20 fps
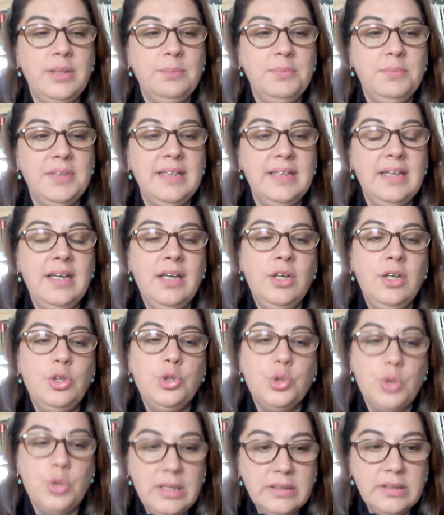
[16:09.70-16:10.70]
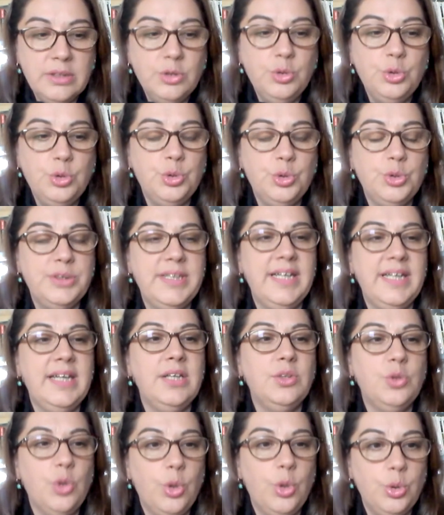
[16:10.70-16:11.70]
students and lecturers, and
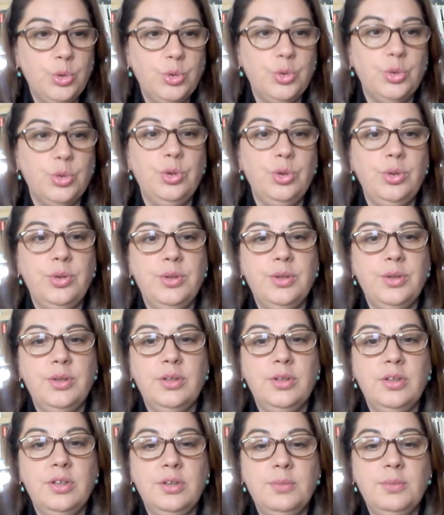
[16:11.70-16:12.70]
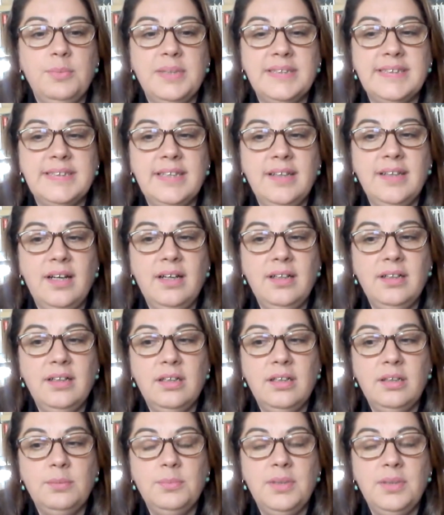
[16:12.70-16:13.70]
the one between lecturers and
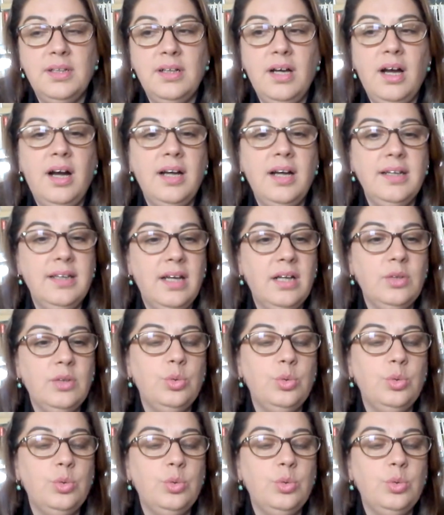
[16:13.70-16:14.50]
lecturers.